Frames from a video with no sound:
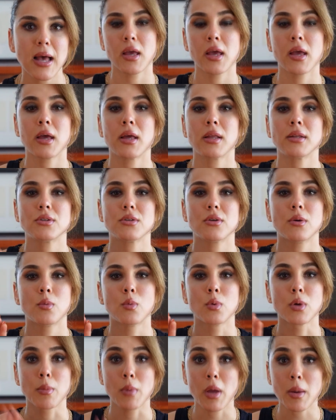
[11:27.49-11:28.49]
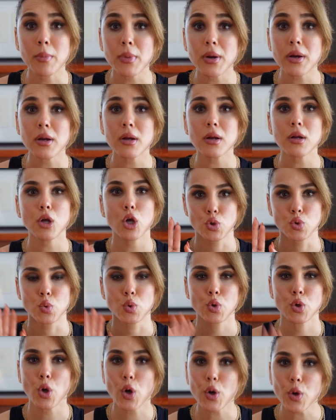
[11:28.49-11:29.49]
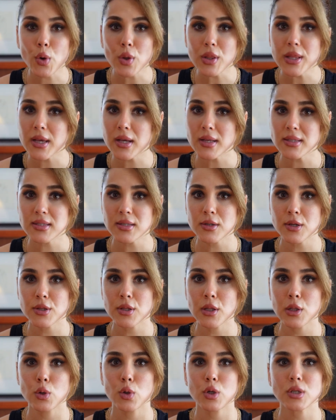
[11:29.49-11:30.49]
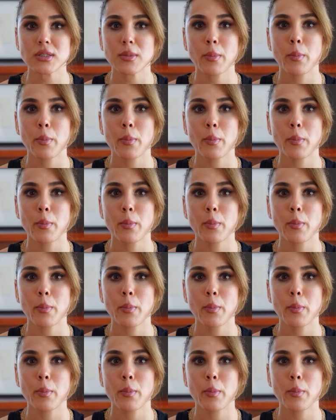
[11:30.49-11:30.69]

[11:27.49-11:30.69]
And remember, do not only consider the looks,